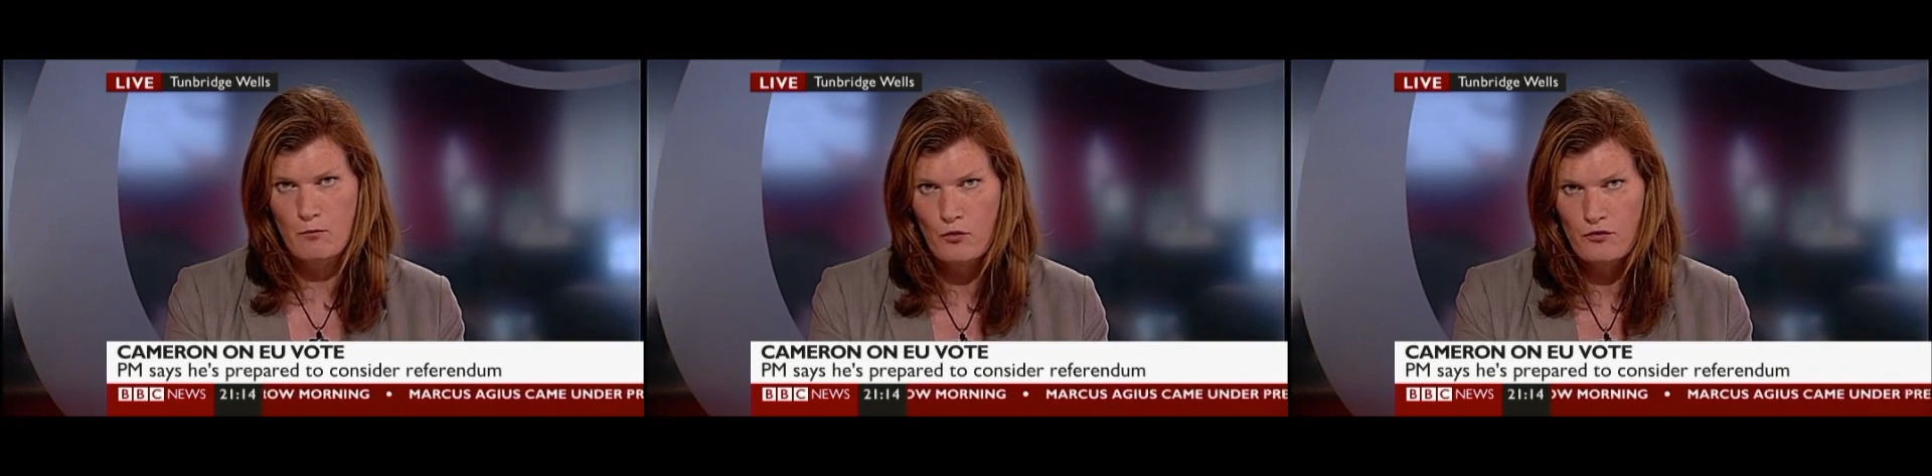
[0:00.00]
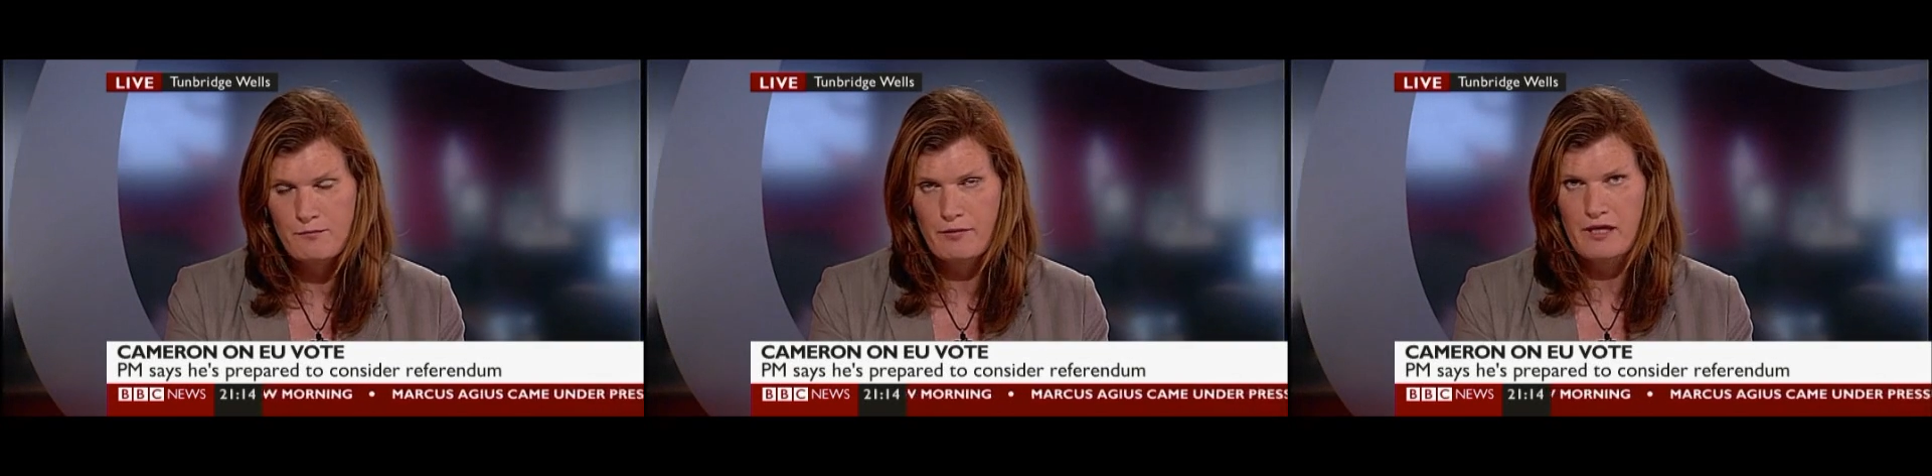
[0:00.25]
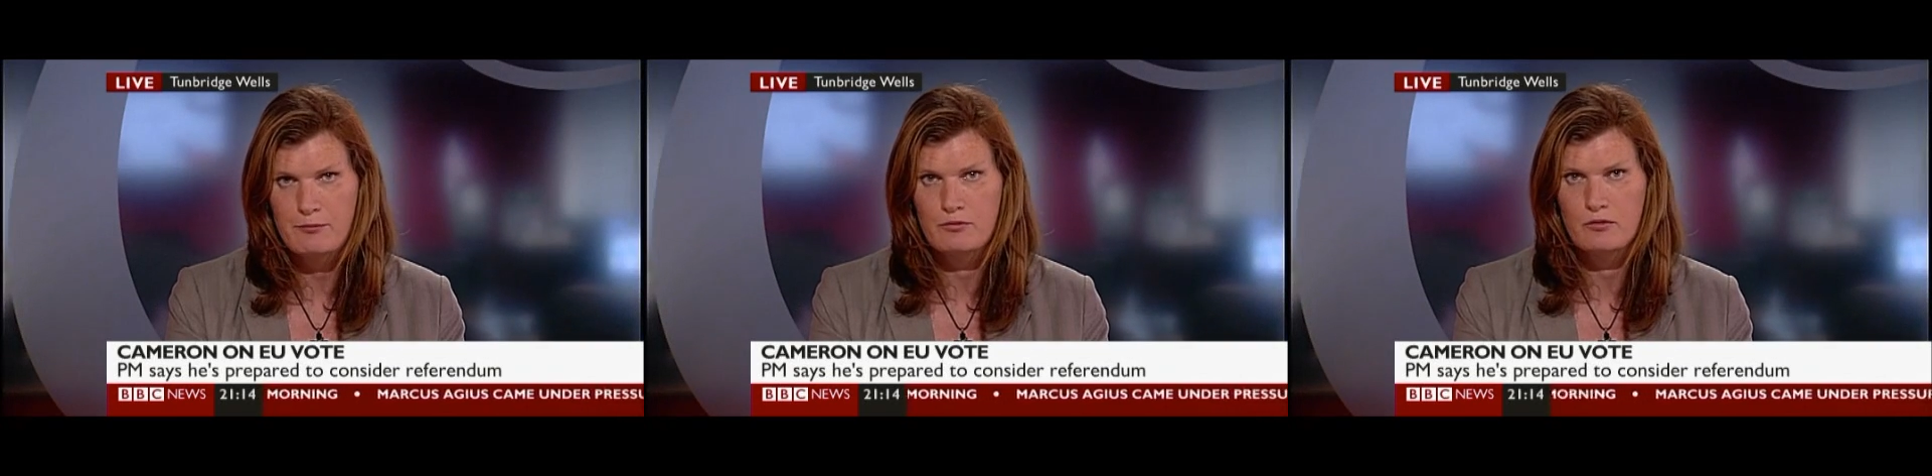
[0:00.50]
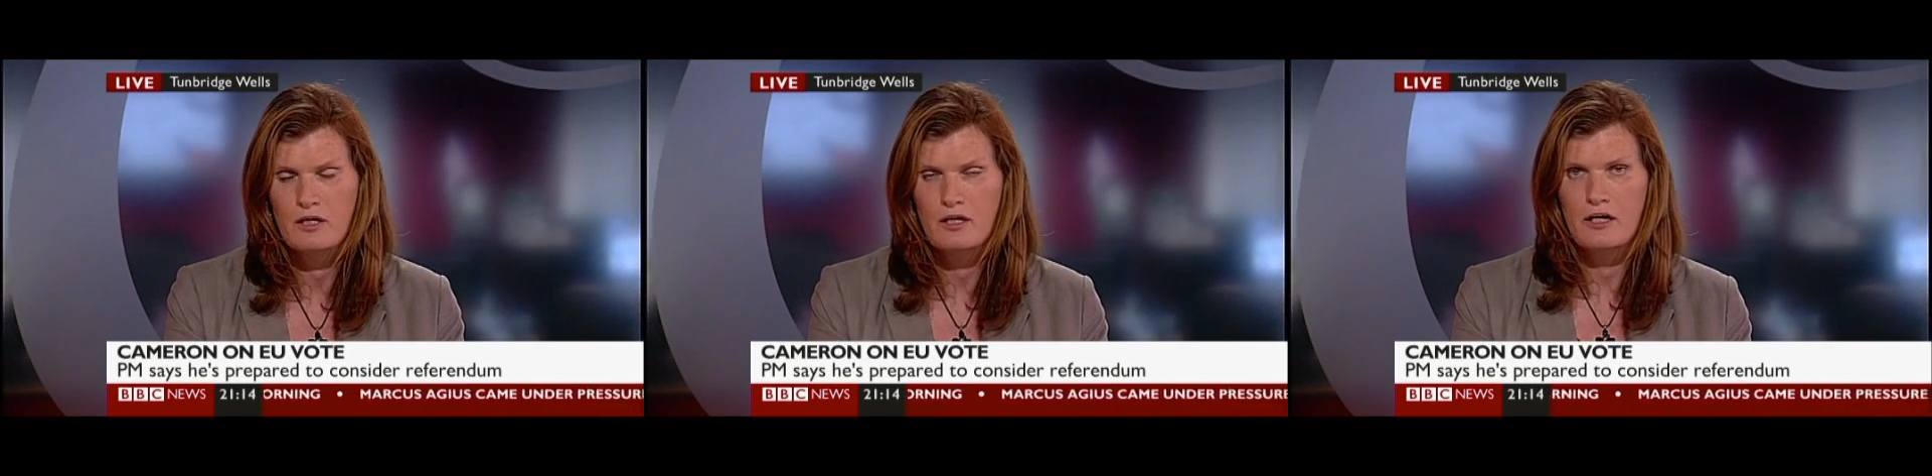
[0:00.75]
more than
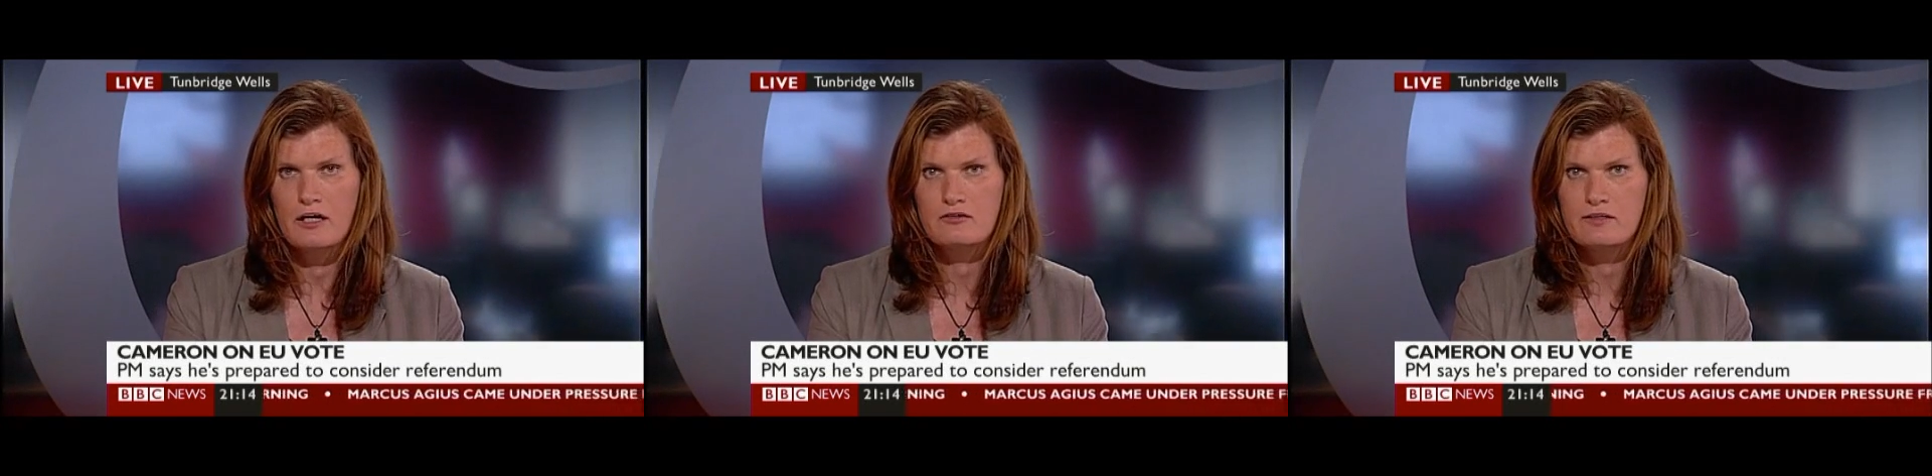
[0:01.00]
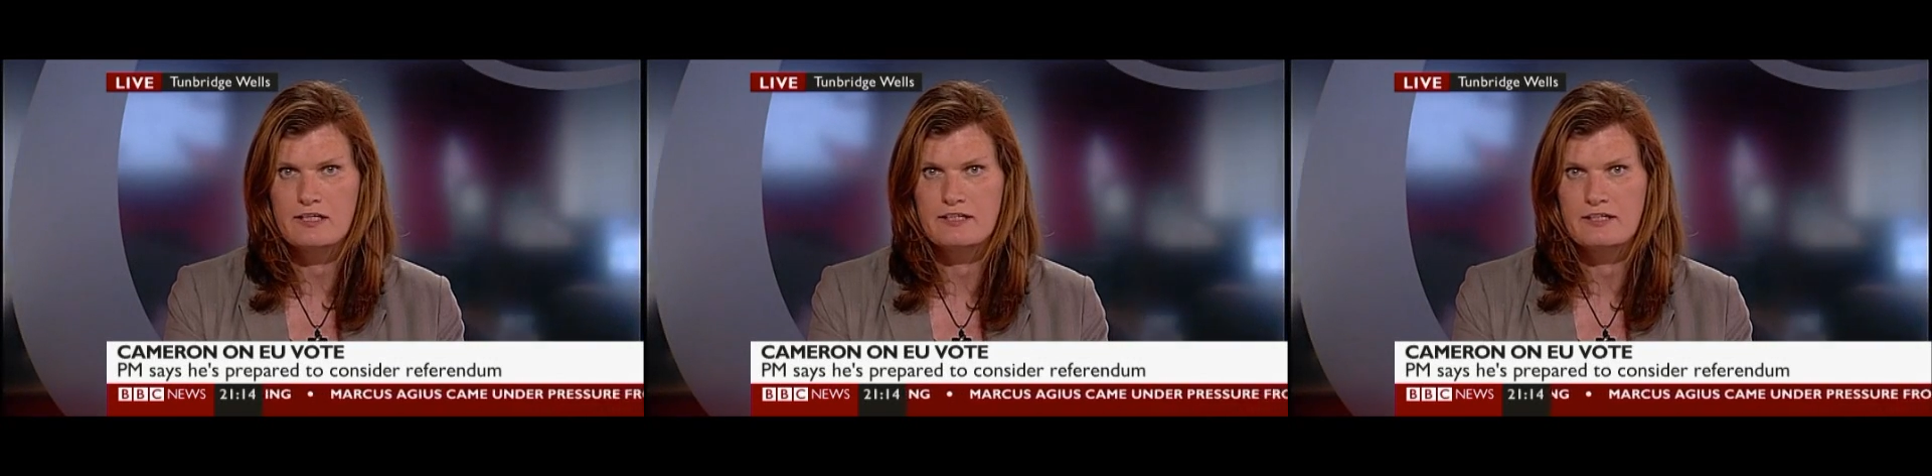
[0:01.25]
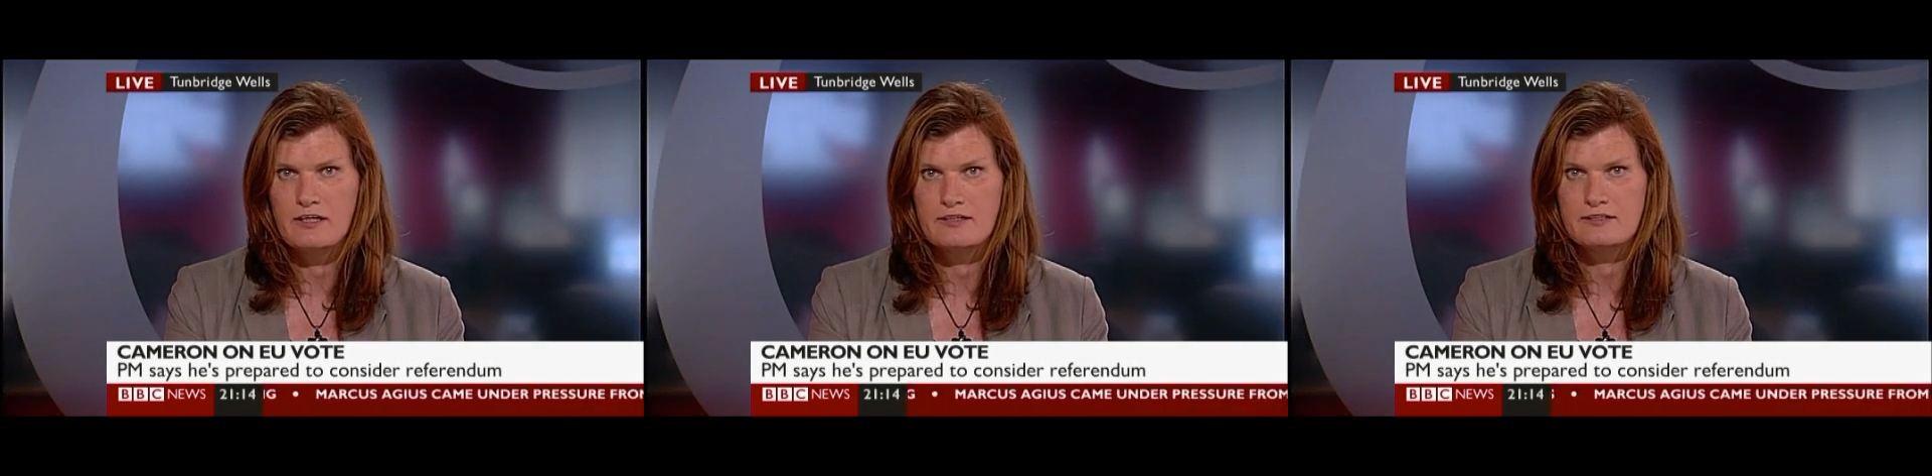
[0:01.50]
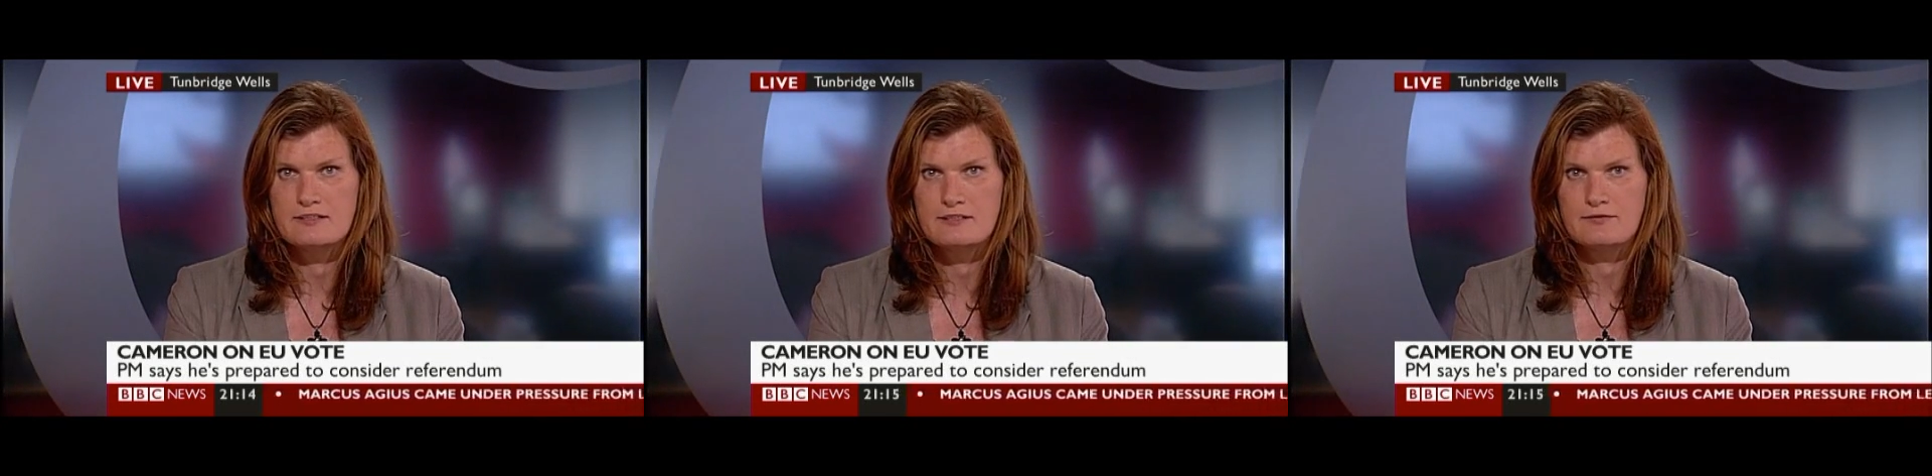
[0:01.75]
people agreed in
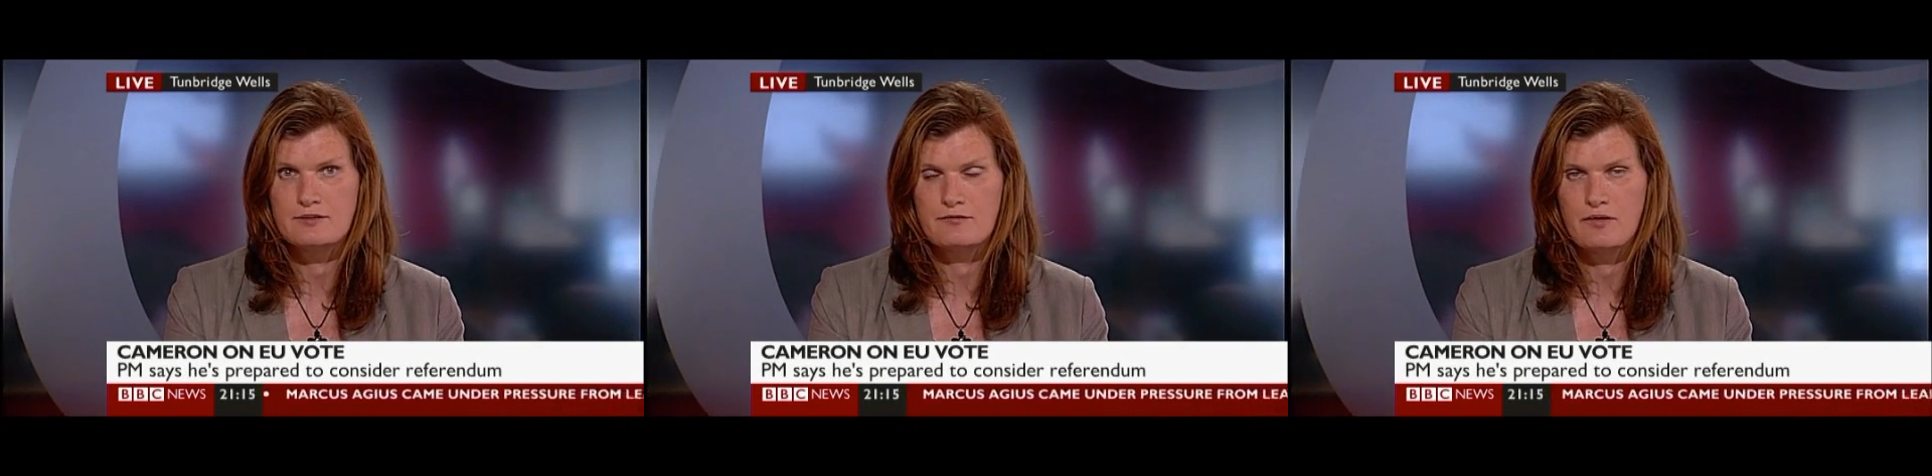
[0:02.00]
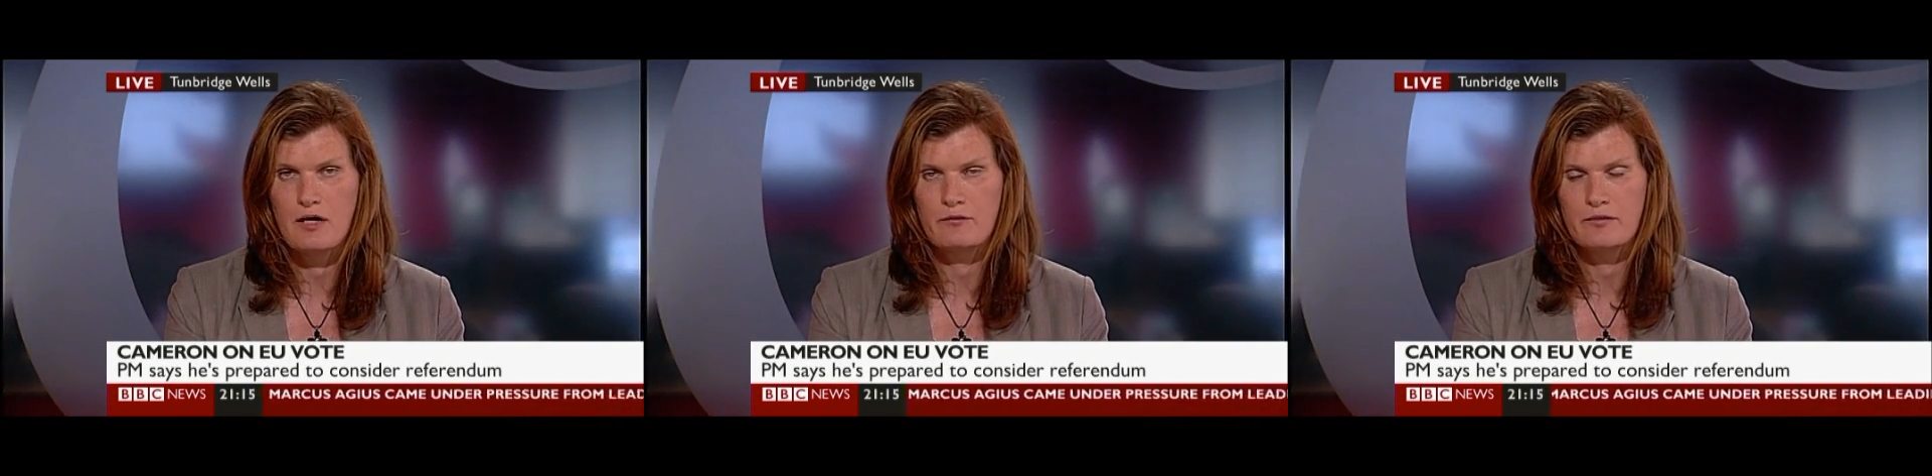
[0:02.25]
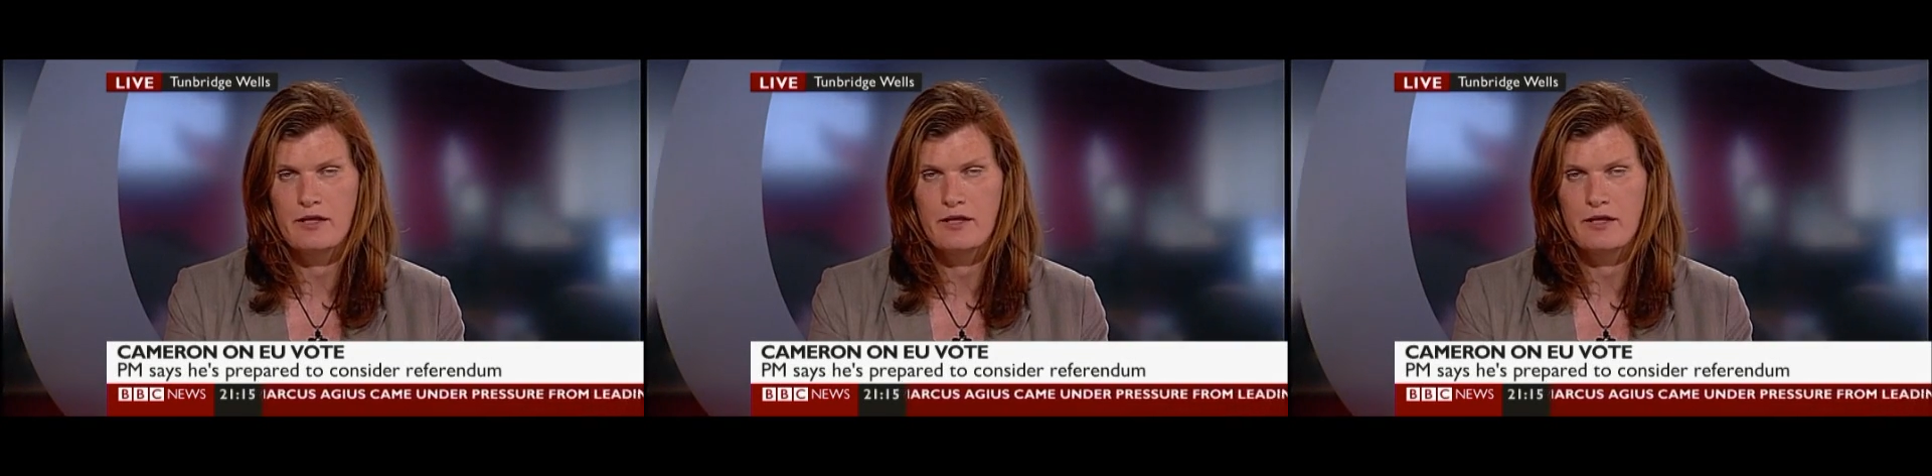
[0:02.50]
1975,